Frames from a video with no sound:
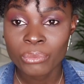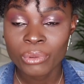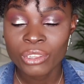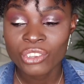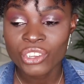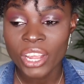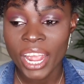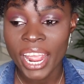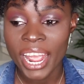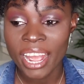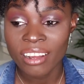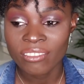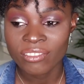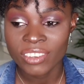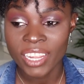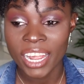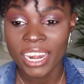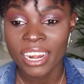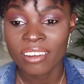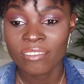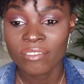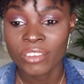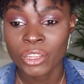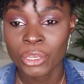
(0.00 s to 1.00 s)
which I have
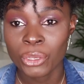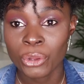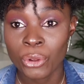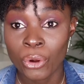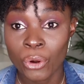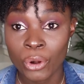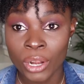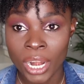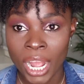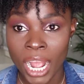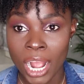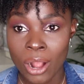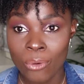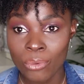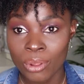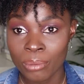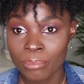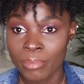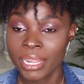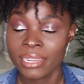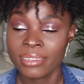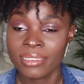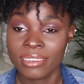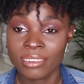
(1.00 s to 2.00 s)
done a video on how we
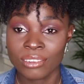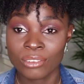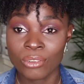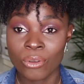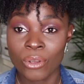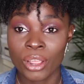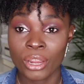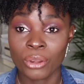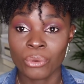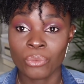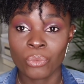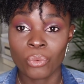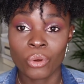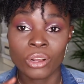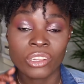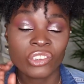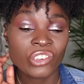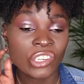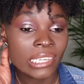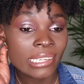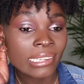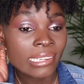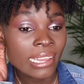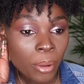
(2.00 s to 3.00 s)
met. Just go and
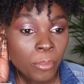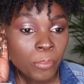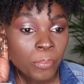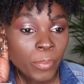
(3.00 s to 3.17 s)
watch it.